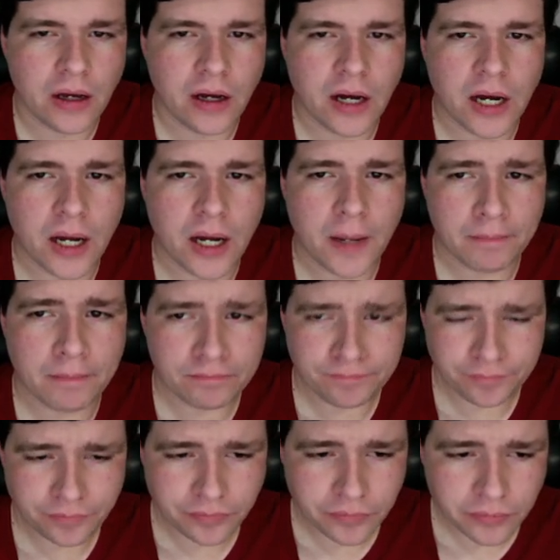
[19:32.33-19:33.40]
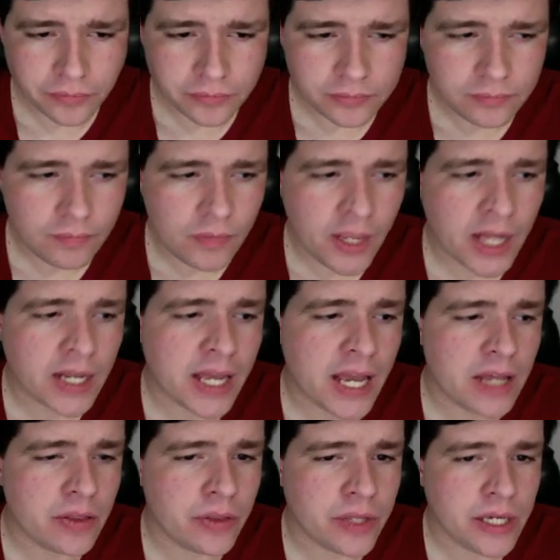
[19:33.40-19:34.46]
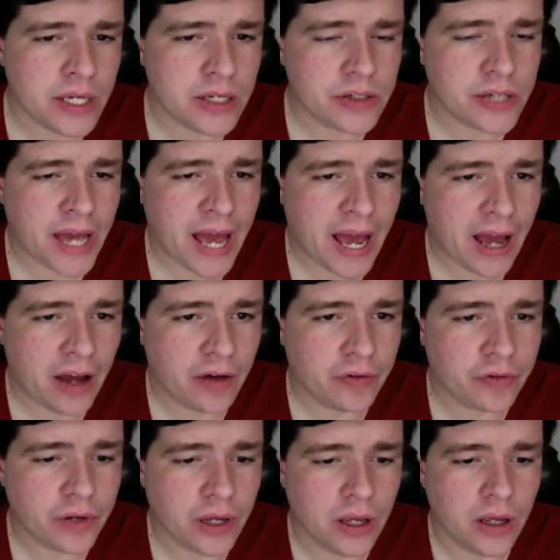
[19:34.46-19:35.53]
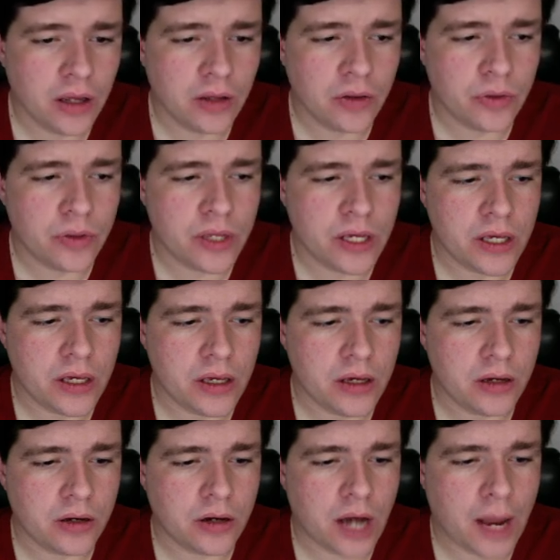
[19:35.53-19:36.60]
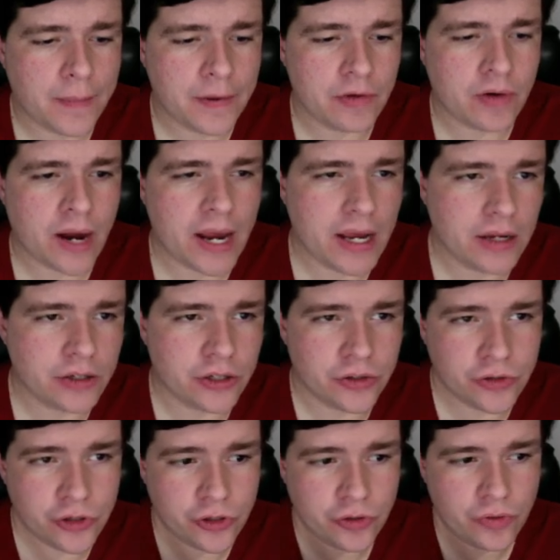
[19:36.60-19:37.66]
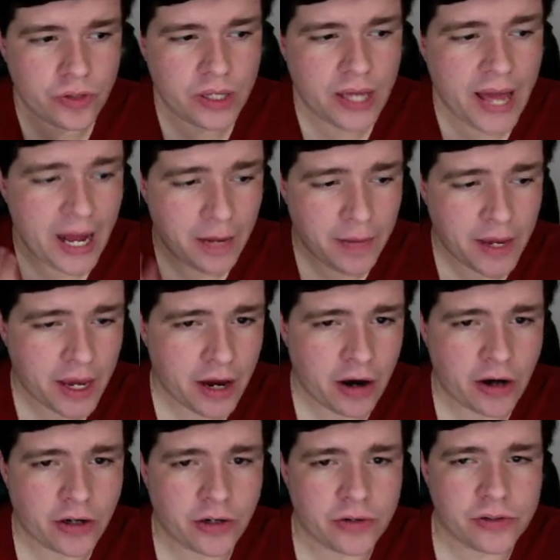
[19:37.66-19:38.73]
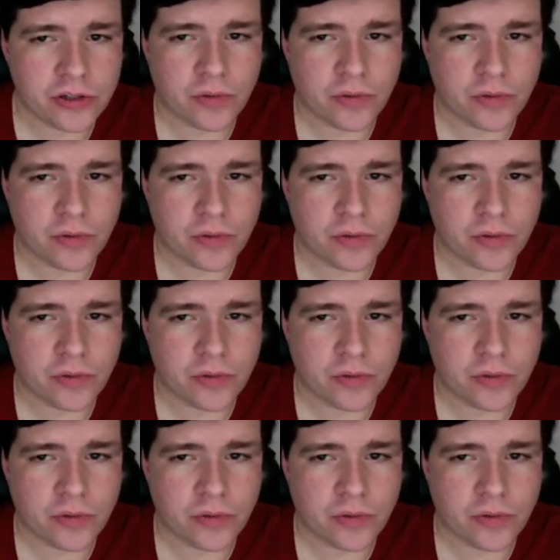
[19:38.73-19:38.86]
And again, these have the copyright to do the anime characters.